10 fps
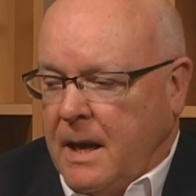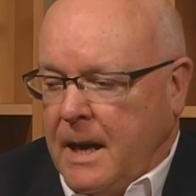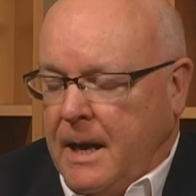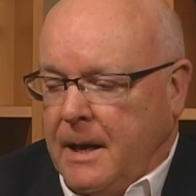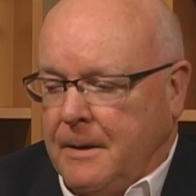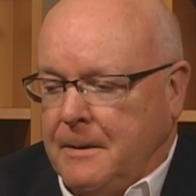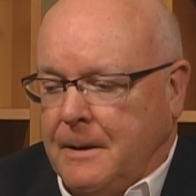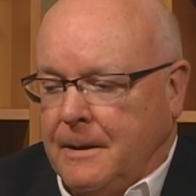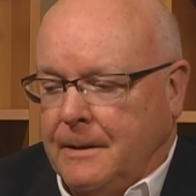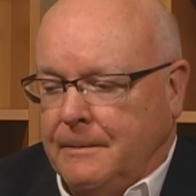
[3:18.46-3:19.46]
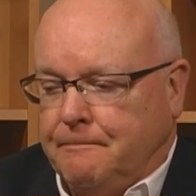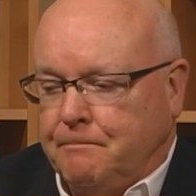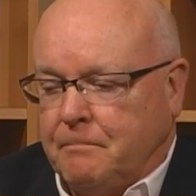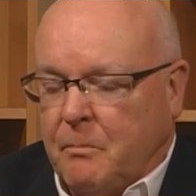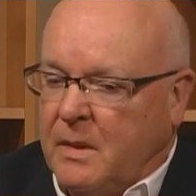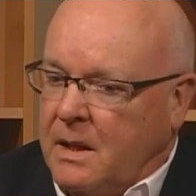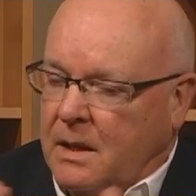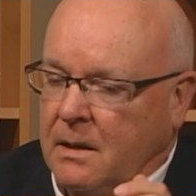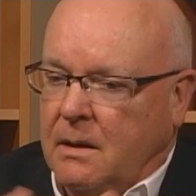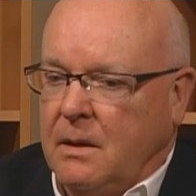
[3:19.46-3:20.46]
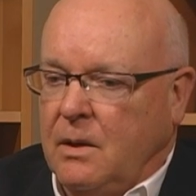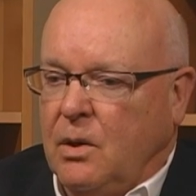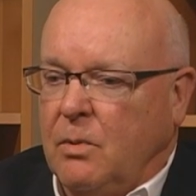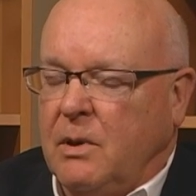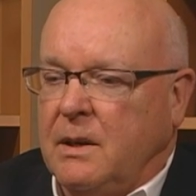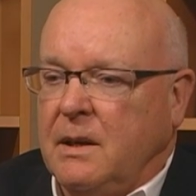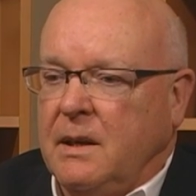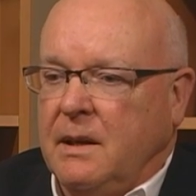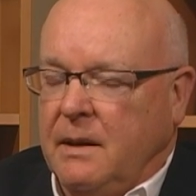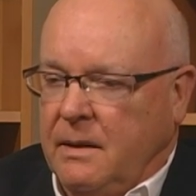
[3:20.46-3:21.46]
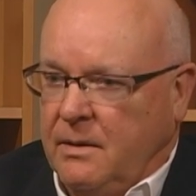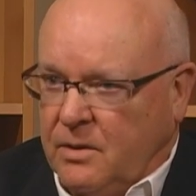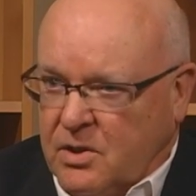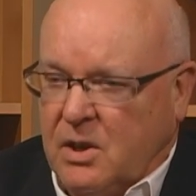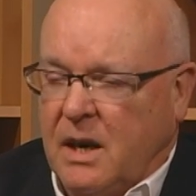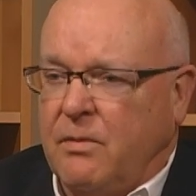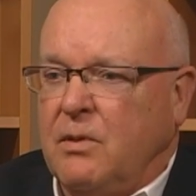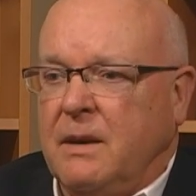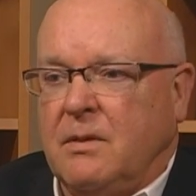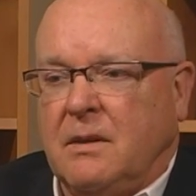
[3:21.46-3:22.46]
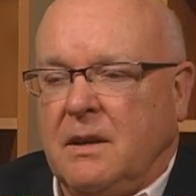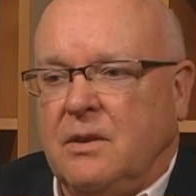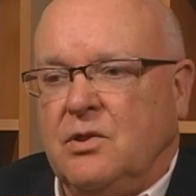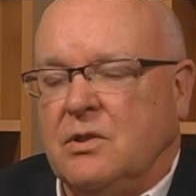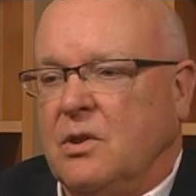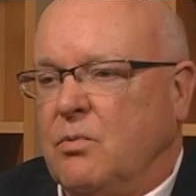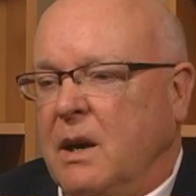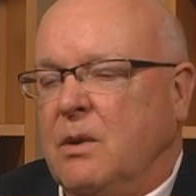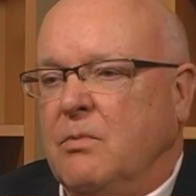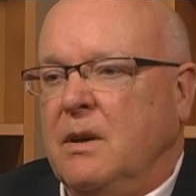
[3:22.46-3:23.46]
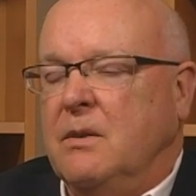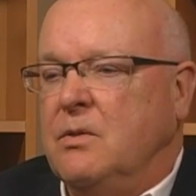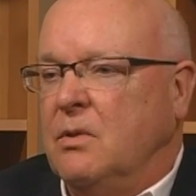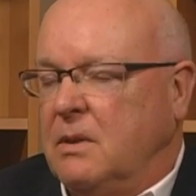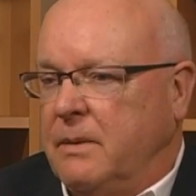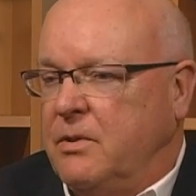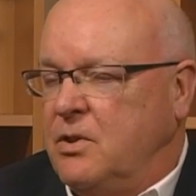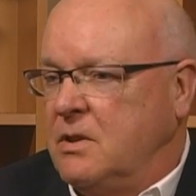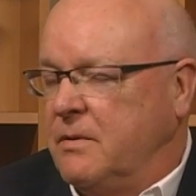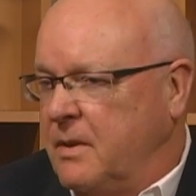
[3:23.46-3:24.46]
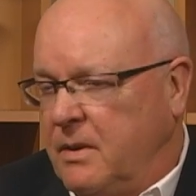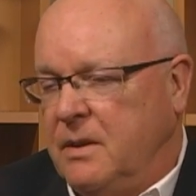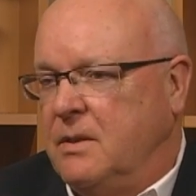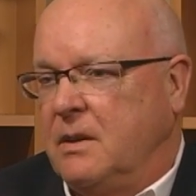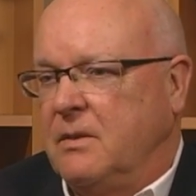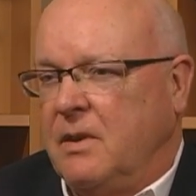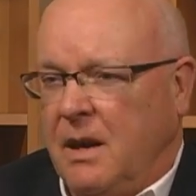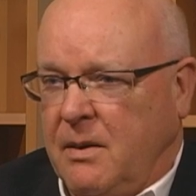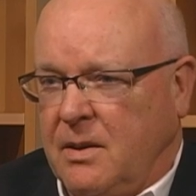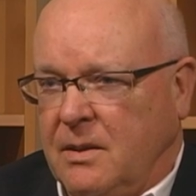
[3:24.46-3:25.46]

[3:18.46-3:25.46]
And you know what? Discover Ava Lee. She's a great read and you'll love her. She's a very addictive character.